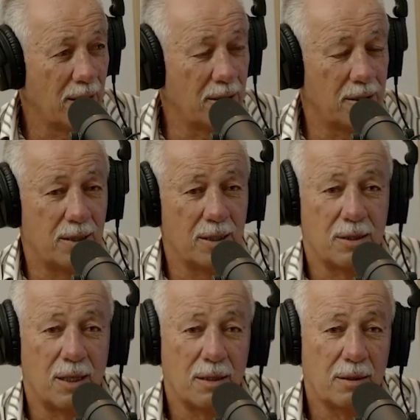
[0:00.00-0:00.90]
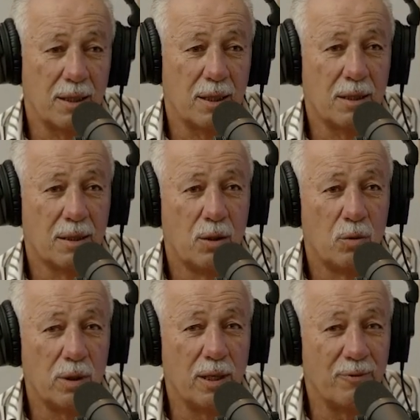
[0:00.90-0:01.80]
It's just,
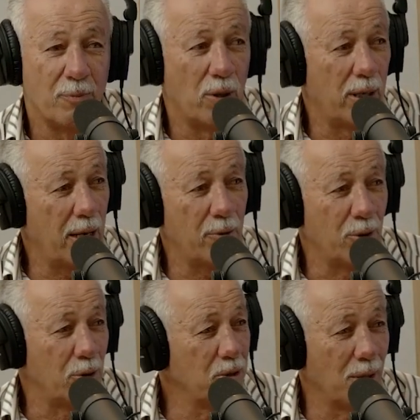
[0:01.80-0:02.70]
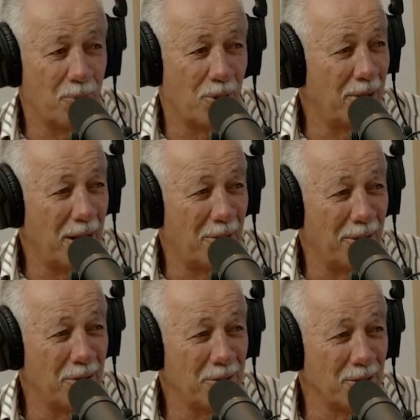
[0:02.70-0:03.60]
we live by our rules, not by no
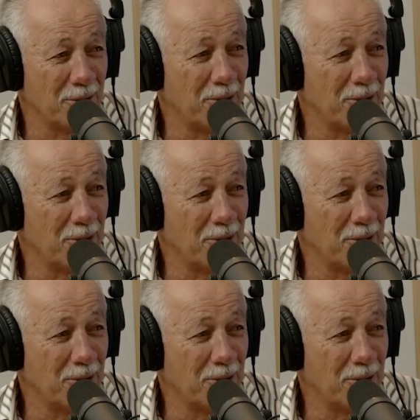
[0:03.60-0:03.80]
one else's,